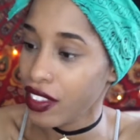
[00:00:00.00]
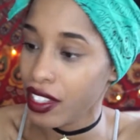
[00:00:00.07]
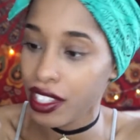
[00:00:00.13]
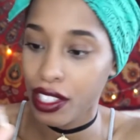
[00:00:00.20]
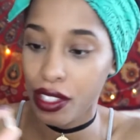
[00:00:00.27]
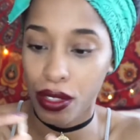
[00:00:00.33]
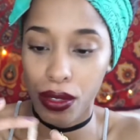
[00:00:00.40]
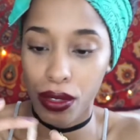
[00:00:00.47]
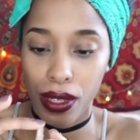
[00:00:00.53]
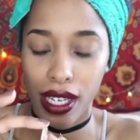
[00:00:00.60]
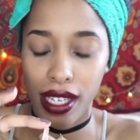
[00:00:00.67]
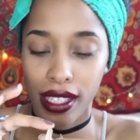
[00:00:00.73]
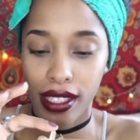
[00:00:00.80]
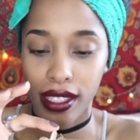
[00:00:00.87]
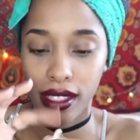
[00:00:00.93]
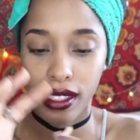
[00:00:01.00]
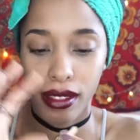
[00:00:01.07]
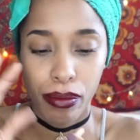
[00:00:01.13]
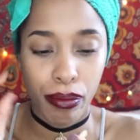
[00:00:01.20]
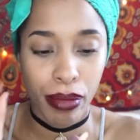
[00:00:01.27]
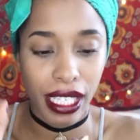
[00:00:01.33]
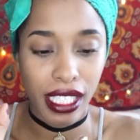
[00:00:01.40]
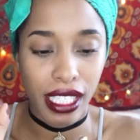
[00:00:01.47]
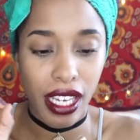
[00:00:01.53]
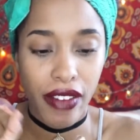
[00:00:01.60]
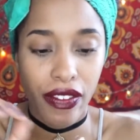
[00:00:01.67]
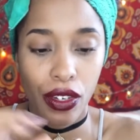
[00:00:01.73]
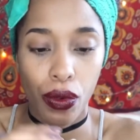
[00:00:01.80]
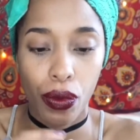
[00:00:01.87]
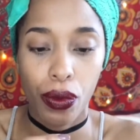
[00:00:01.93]
a little bit
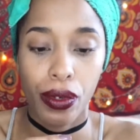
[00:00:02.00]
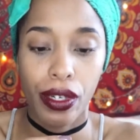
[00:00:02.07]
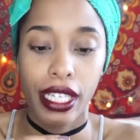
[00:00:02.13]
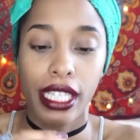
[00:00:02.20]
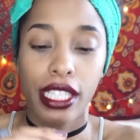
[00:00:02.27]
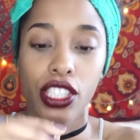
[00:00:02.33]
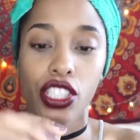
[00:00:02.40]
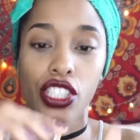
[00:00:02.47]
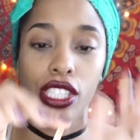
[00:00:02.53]
of an orange